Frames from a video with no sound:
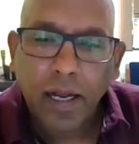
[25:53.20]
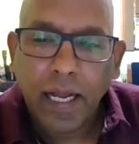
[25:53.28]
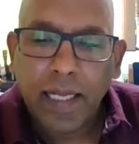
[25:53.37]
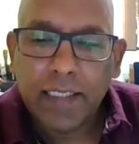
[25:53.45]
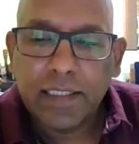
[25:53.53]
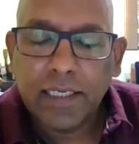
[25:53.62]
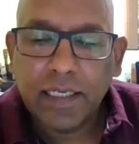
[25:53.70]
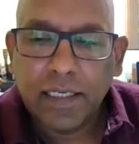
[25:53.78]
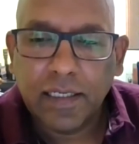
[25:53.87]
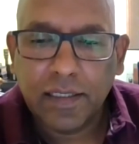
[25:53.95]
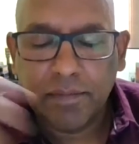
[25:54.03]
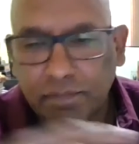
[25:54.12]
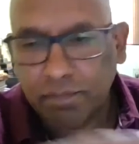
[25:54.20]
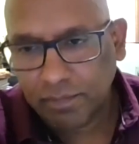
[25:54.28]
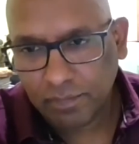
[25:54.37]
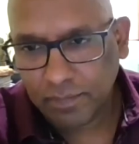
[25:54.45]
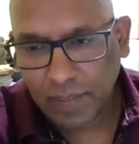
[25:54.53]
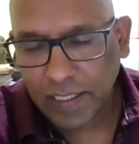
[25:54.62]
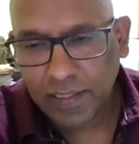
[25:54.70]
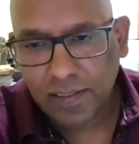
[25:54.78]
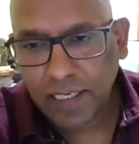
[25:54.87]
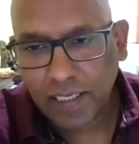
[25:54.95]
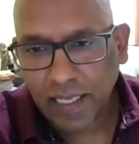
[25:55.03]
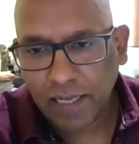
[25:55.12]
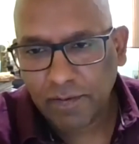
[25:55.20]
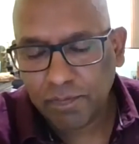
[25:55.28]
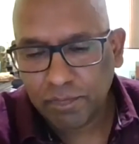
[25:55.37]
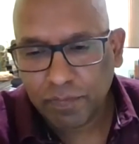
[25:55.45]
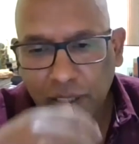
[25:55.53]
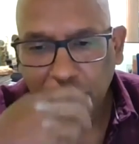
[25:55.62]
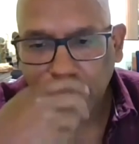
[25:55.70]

And these days I'm